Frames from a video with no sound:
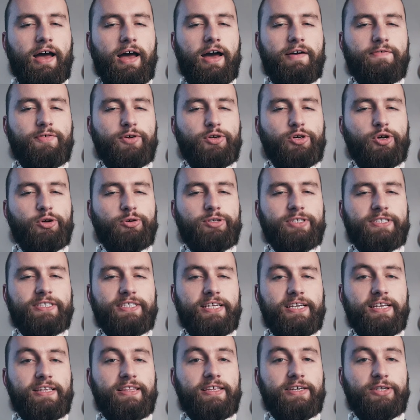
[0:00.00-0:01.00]
Have you noticed
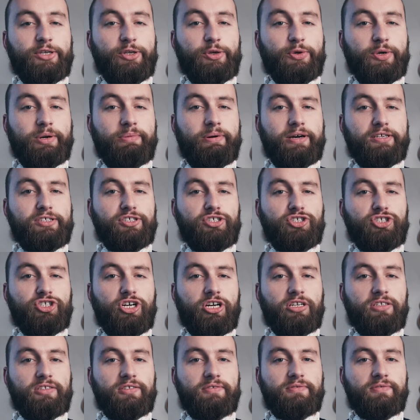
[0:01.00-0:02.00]
anything new about this
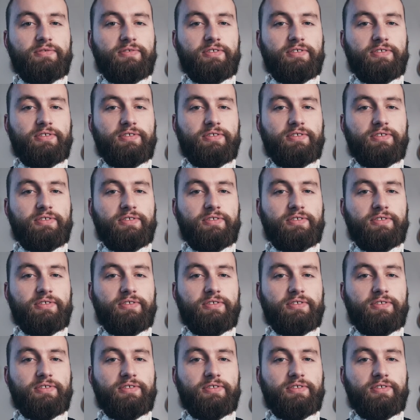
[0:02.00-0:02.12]
shot?